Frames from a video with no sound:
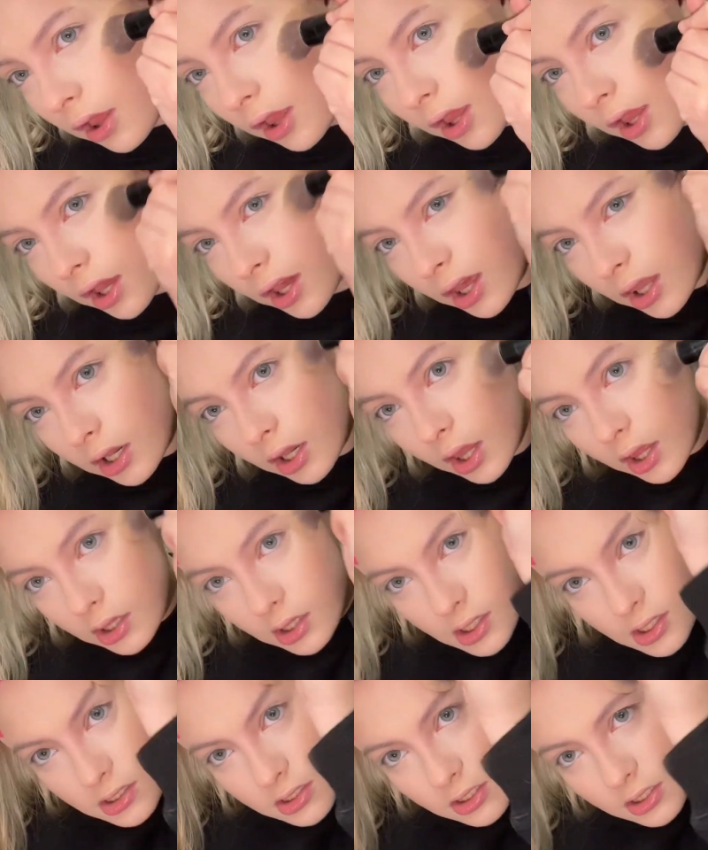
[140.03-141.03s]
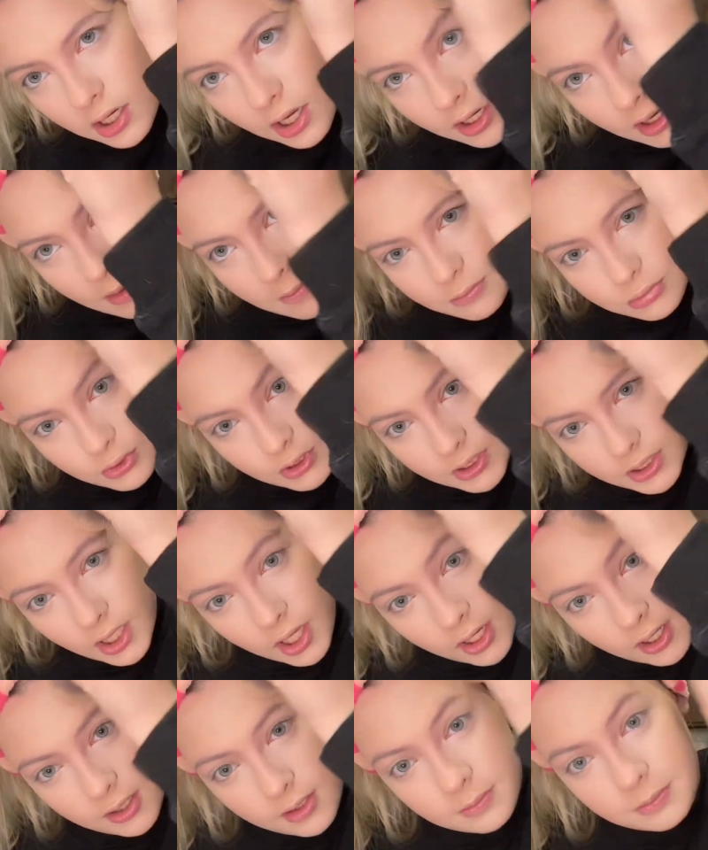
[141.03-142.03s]
And I like to kind of bring
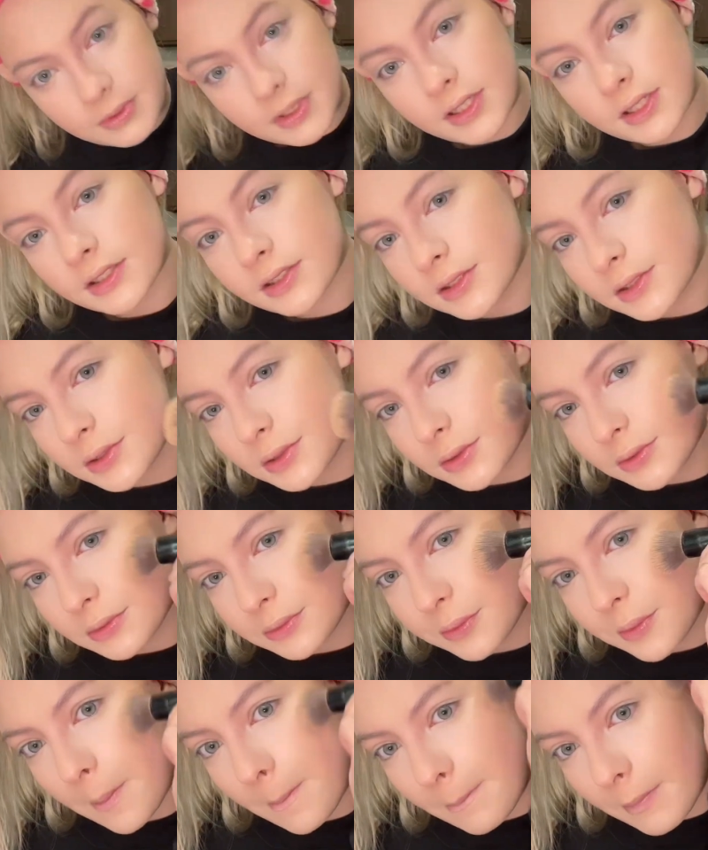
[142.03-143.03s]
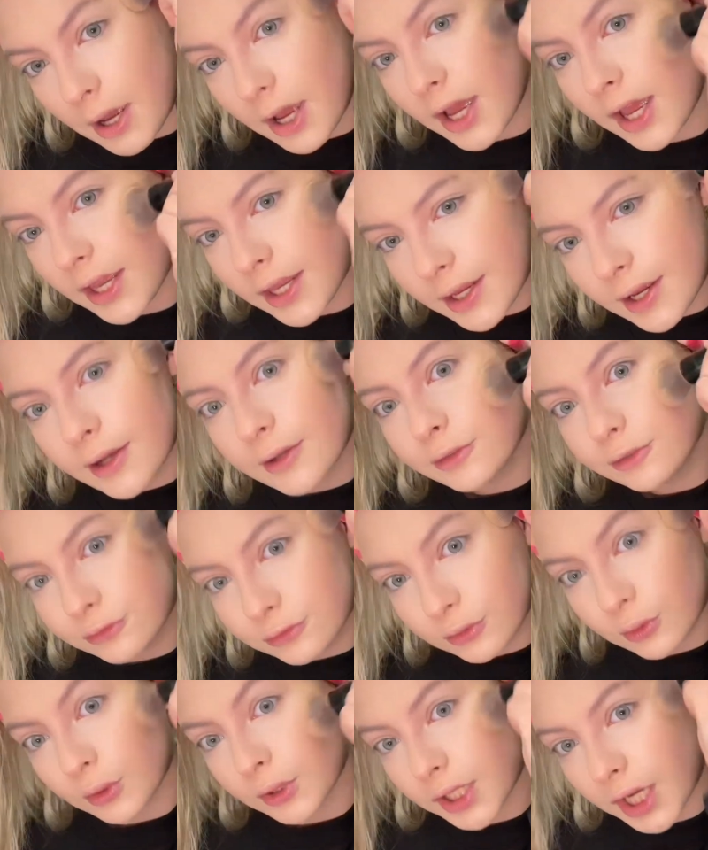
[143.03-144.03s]
that up into my
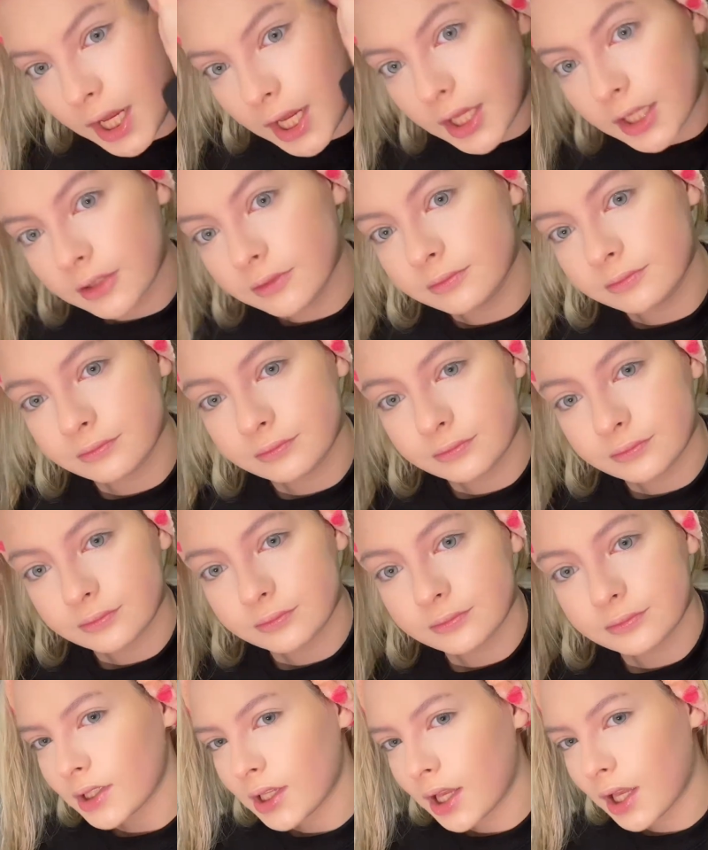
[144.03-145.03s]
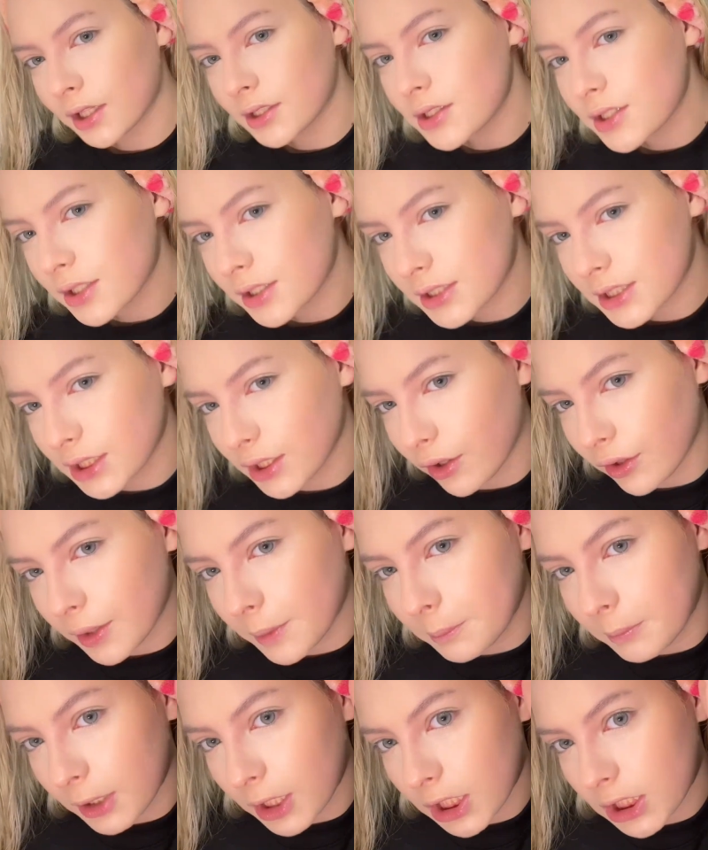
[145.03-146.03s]
forehead. As you can see all the
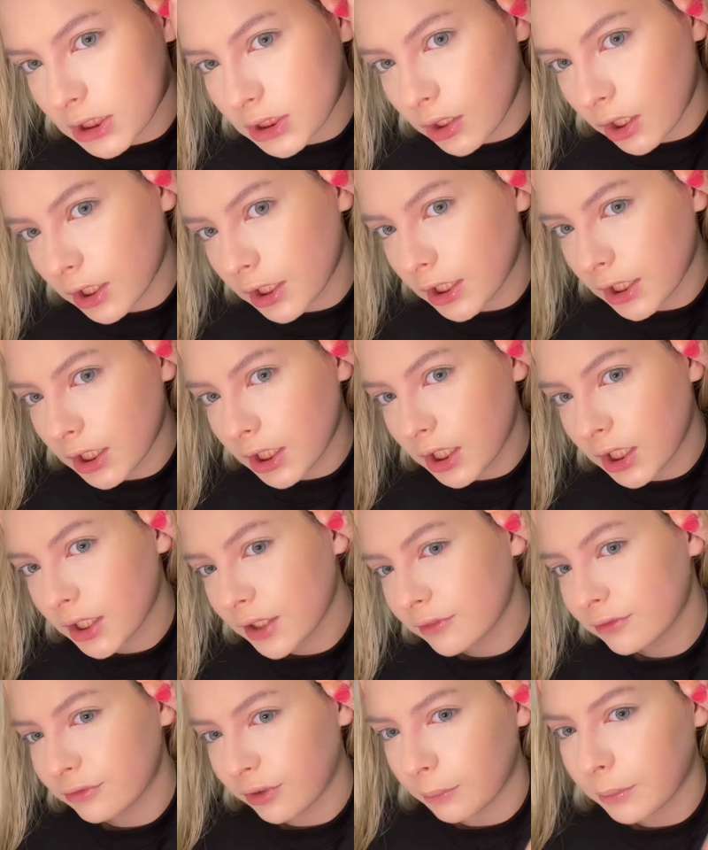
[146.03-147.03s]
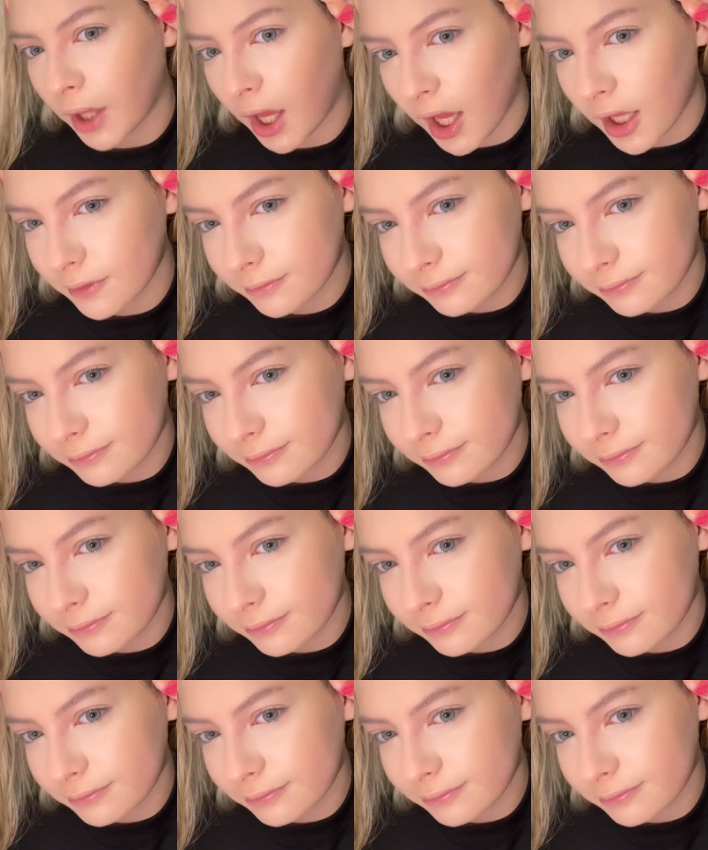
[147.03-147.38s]
marks on here from that.